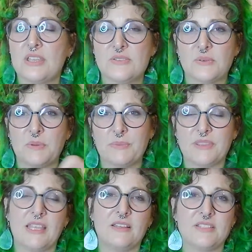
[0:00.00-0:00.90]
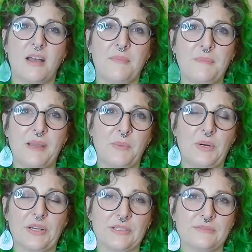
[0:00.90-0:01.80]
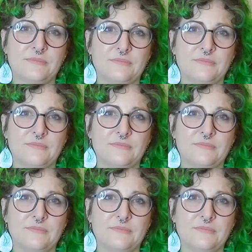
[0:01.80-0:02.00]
So I'm going to put that on top of my water